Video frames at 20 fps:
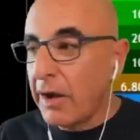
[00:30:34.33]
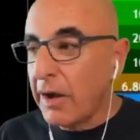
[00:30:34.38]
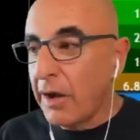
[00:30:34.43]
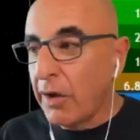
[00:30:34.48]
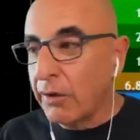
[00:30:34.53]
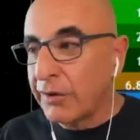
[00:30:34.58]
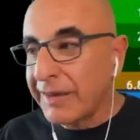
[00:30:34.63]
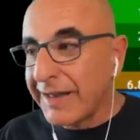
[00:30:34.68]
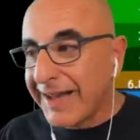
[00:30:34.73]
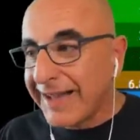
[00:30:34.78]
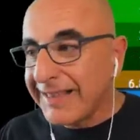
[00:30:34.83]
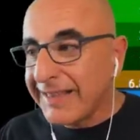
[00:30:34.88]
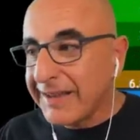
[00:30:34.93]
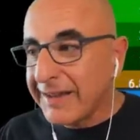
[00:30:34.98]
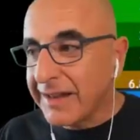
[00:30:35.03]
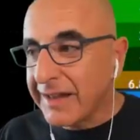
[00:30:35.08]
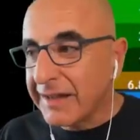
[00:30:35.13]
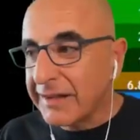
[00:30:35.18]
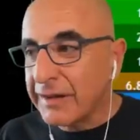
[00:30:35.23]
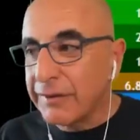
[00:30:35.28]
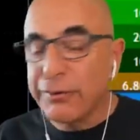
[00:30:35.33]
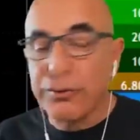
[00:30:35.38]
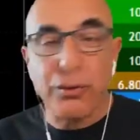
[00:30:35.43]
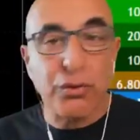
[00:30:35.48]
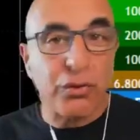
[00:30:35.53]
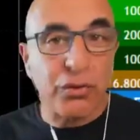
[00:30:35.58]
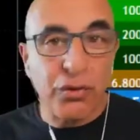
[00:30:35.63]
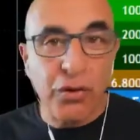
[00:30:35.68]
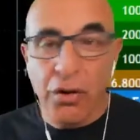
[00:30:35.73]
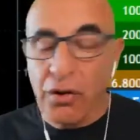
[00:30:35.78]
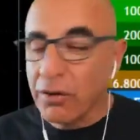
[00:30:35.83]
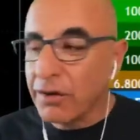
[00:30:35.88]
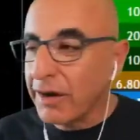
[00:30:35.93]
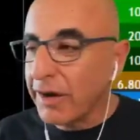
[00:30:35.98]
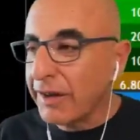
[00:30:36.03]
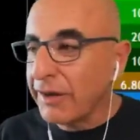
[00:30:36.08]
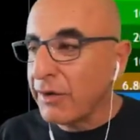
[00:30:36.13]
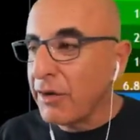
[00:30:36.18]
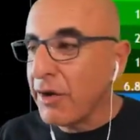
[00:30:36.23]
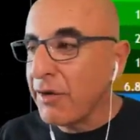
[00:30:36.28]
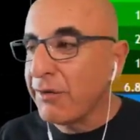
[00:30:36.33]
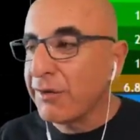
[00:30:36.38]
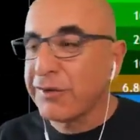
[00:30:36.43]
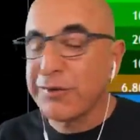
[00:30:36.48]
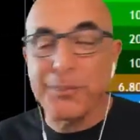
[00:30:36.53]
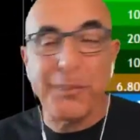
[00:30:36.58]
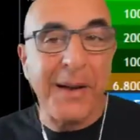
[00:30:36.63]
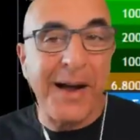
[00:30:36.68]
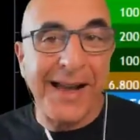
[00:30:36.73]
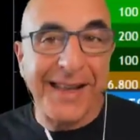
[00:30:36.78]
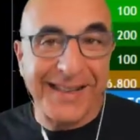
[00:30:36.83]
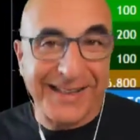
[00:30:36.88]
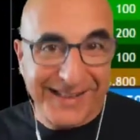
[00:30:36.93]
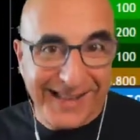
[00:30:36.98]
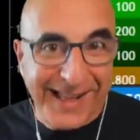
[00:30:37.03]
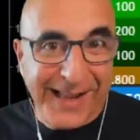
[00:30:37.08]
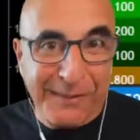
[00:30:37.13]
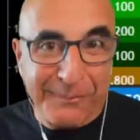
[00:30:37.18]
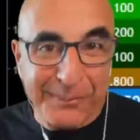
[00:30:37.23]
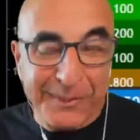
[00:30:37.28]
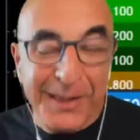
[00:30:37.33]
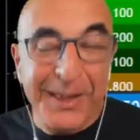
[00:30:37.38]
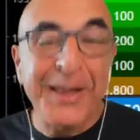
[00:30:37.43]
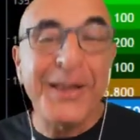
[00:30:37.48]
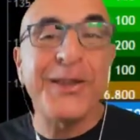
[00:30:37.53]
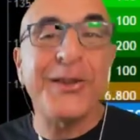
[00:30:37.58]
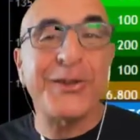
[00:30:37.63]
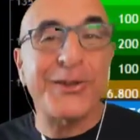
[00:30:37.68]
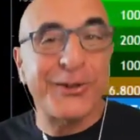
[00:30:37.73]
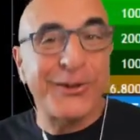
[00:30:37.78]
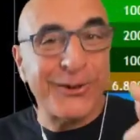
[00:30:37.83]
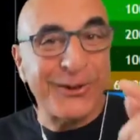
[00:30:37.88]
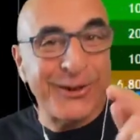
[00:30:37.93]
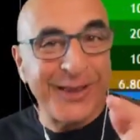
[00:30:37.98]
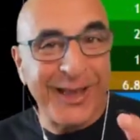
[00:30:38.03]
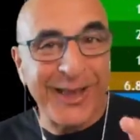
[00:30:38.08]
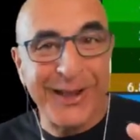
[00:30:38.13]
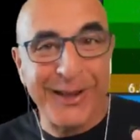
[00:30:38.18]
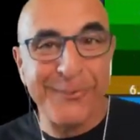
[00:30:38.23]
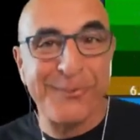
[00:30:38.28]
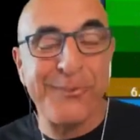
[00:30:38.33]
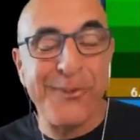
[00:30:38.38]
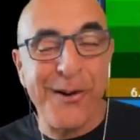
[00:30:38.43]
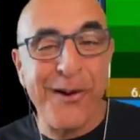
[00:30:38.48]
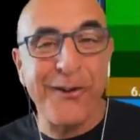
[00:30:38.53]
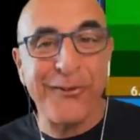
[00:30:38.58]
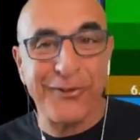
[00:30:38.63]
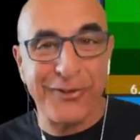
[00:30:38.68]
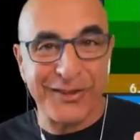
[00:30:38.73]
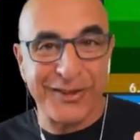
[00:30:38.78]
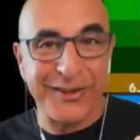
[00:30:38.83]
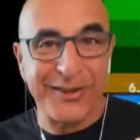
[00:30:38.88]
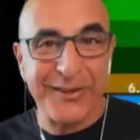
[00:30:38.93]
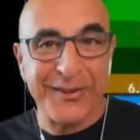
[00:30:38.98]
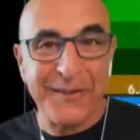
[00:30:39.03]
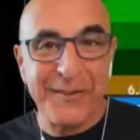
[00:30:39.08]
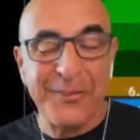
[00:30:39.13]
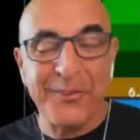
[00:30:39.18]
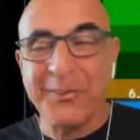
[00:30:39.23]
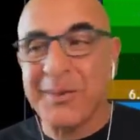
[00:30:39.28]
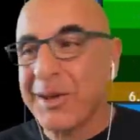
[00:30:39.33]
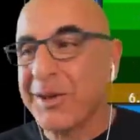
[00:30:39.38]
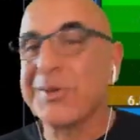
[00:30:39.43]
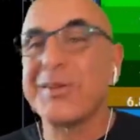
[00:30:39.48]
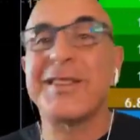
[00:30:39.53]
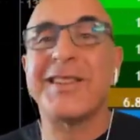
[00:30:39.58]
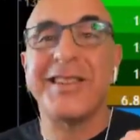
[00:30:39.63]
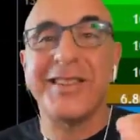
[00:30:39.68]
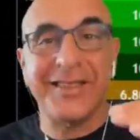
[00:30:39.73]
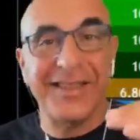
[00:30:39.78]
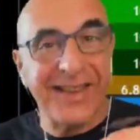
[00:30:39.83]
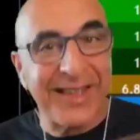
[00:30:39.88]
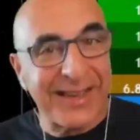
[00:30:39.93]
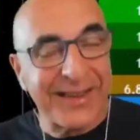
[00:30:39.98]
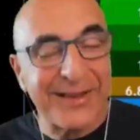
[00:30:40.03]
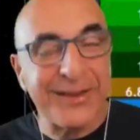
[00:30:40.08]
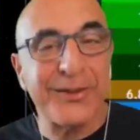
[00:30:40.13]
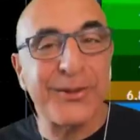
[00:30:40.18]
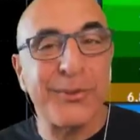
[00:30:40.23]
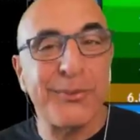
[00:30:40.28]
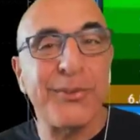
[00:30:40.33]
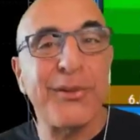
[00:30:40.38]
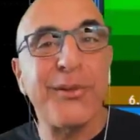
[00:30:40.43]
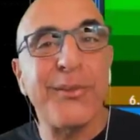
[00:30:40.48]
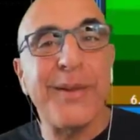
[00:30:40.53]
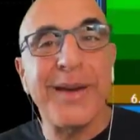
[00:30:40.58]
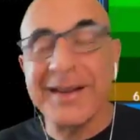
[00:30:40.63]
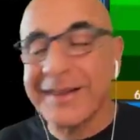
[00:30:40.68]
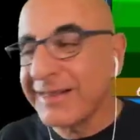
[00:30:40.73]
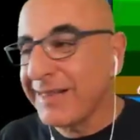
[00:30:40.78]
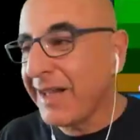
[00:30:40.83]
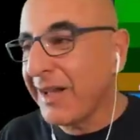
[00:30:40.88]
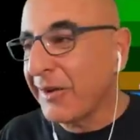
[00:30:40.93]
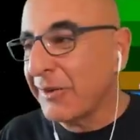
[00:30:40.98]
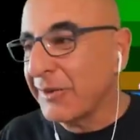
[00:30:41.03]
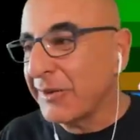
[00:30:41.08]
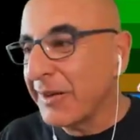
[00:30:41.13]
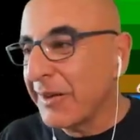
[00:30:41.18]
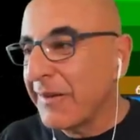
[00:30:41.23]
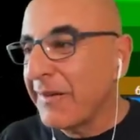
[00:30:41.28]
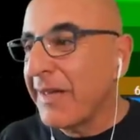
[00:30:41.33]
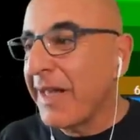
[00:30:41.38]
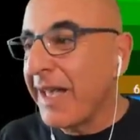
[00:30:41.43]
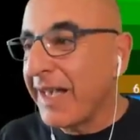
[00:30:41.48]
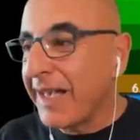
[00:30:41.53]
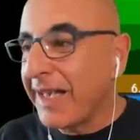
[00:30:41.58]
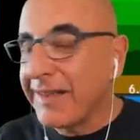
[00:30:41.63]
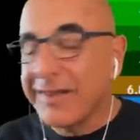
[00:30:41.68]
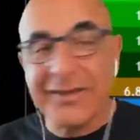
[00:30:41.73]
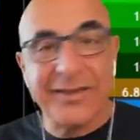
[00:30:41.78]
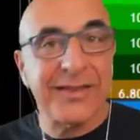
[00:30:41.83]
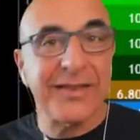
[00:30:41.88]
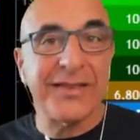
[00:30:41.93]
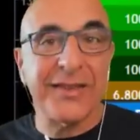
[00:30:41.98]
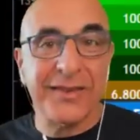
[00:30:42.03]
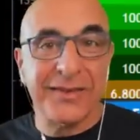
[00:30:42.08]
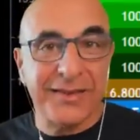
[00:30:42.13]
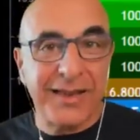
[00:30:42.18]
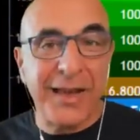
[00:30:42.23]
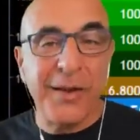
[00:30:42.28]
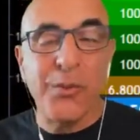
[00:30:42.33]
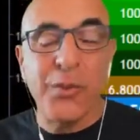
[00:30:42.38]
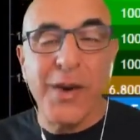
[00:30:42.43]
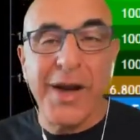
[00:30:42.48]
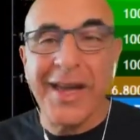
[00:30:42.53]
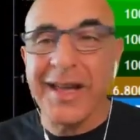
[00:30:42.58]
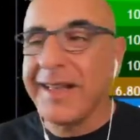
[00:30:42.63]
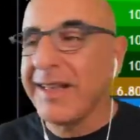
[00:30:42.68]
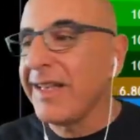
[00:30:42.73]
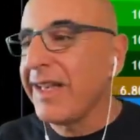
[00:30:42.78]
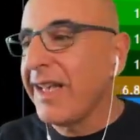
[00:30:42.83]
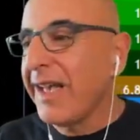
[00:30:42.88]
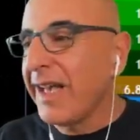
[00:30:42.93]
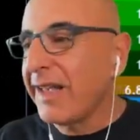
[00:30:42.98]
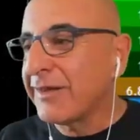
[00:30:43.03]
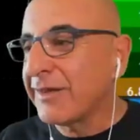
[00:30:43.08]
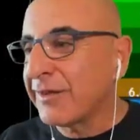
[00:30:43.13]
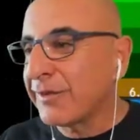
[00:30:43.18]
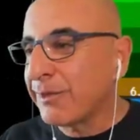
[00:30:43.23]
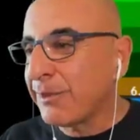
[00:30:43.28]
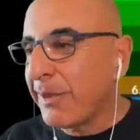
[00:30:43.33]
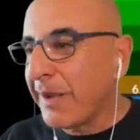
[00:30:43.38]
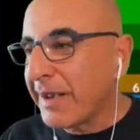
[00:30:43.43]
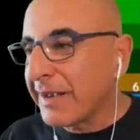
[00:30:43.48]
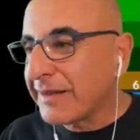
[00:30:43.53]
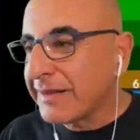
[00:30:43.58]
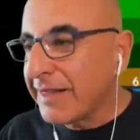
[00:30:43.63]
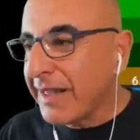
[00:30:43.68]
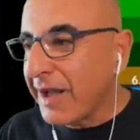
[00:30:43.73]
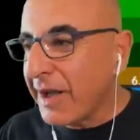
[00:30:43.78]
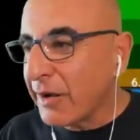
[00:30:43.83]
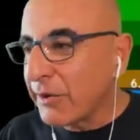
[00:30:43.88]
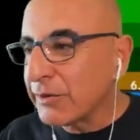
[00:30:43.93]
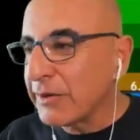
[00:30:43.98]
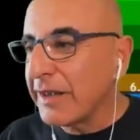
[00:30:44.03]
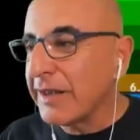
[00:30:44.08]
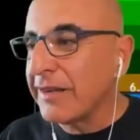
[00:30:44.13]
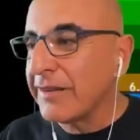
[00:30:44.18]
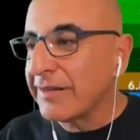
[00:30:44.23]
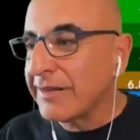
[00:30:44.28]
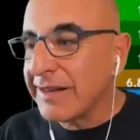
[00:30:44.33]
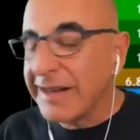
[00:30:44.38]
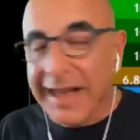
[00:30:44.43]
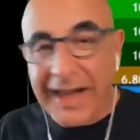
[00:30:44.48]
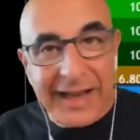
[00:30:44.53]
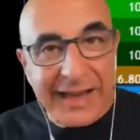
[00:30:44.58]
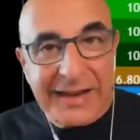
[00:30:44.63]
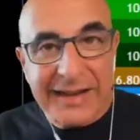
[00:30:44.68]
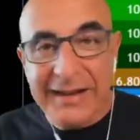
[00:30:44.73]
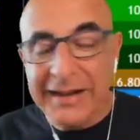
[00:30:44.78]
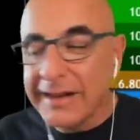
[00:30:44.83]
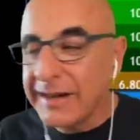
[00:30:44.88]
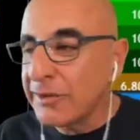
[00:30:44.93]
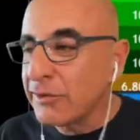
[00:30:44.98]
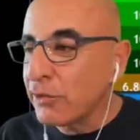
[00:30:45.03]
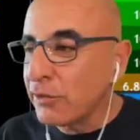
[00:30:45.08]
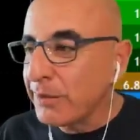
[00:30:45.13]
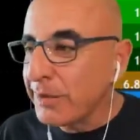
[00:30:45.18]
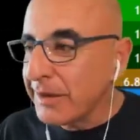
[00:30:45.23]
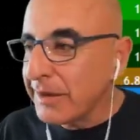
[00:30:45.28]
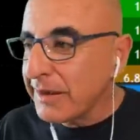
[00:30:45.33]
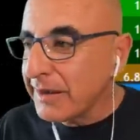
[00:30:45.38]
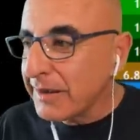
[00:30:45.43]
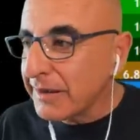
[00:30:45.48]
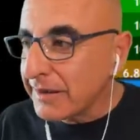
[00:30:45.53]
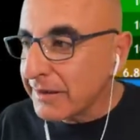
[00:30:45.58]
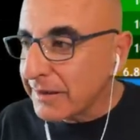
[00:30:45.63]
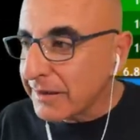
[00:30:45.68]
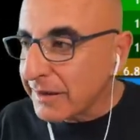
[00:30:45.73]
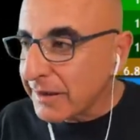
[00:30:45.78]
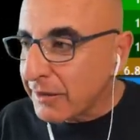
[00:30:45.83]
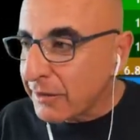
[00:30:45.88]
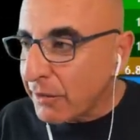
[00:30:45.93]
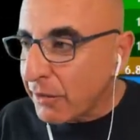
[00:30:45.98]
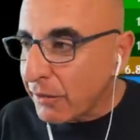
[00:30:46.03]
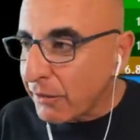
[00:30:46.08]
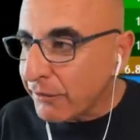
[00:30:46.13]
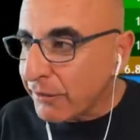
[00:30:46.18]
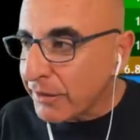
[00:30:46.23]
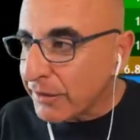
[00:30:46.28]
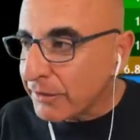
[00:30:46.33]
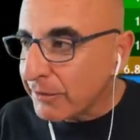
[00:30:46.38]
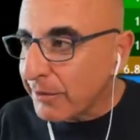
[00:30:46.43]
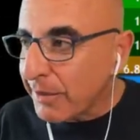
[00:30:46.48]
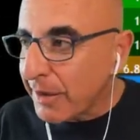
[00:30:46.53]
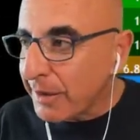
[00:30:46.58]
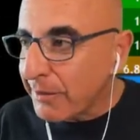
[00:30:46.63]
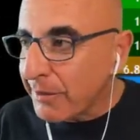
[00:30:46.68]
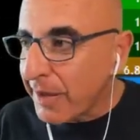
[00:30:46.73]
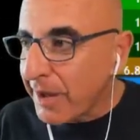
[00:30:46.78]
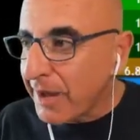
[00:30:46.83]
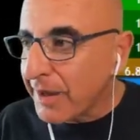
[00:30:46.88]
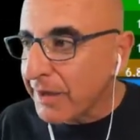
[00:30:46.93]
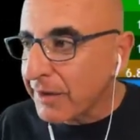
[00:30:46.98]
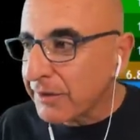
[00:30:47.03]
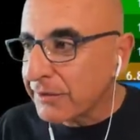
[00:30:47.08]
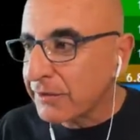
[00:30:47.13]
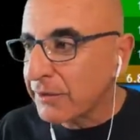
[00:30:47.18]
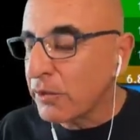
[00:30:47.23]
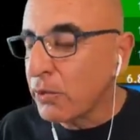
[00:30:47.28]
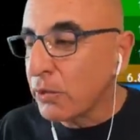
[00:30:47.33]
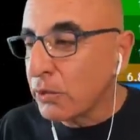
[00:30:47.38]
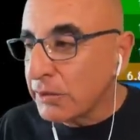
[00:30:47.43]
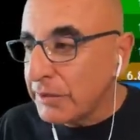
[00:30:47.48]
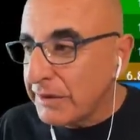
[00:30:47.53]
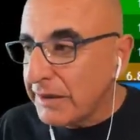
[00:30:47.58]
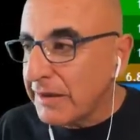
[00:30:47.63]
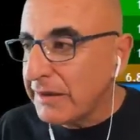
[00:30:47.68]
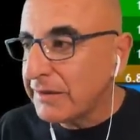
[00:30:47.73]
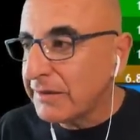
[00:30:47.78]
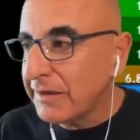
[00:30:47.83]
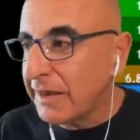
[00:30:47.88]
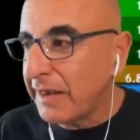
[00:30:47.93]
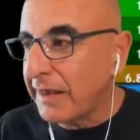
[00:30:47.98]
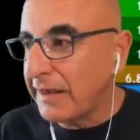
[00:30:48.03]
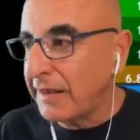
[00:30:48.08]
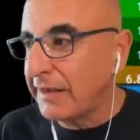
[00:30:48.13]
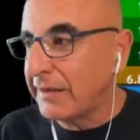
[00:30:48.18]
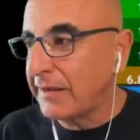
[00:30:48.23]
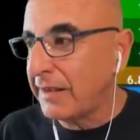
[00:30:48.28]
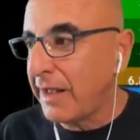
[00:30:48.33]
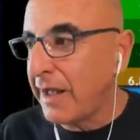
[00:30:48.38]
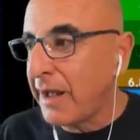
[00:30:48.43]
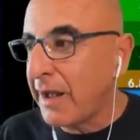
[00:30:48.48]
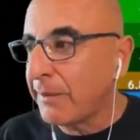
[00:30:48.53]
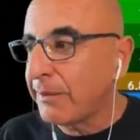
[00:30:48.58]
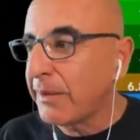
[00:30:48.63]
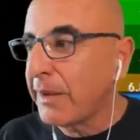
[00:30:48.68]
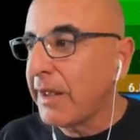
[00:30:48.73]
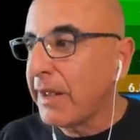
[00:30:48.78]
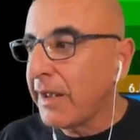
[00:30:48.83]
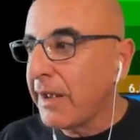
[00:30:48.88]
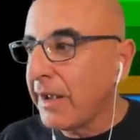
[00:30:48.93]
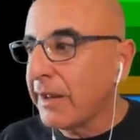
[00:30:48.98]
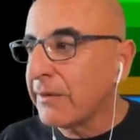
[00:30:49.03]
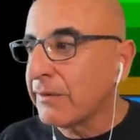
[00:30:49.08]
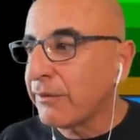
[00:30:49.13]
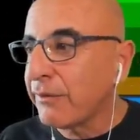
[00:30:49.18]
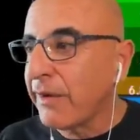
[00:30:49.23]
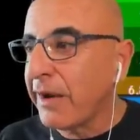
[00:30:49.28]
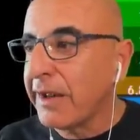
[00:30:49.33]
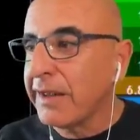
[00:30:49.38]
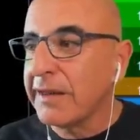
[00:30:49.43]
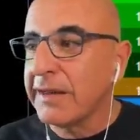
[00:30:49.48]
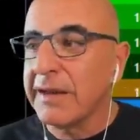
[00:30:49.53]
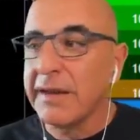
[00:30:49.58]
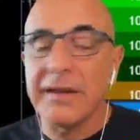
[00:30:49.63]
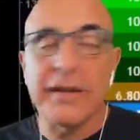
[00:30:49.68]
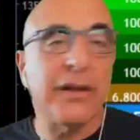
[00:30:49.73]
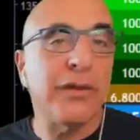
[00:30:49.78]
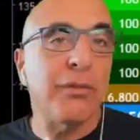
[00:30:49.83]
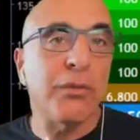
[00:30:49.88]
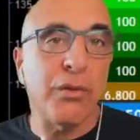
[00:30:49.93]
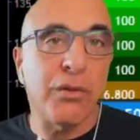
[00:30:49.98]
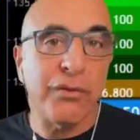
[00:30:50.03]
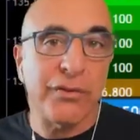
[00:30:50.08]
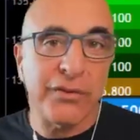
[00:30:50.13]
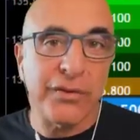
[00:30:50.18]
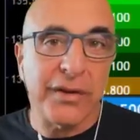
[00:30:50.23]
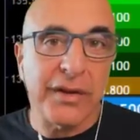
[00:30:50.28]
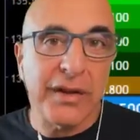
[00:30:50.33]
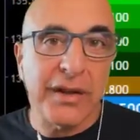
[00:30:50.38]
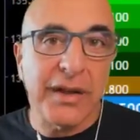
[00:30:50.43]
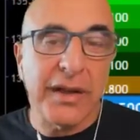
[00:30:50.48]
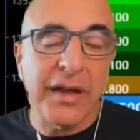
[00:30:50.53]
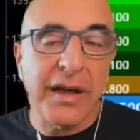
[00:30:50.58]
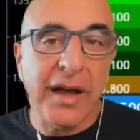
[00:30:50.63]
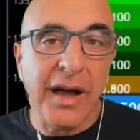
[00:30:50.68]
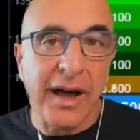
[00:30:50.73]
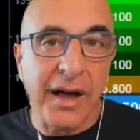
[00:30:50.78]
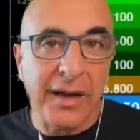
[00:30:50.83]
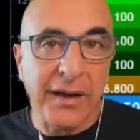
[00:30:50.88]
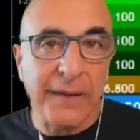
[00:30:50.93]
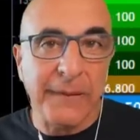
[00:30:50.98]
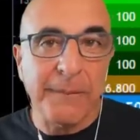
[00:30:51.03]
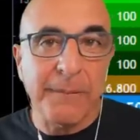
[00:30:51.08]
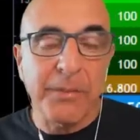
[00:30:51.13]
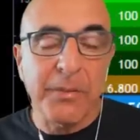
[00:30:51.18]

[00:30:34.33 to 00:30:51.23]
On the other hand, if you're long and you have a spike up, you should take a profit because it is likely to pull back down. As the same way as a spike down is likely to be recovered by buyers who did take it up and finally did move higher.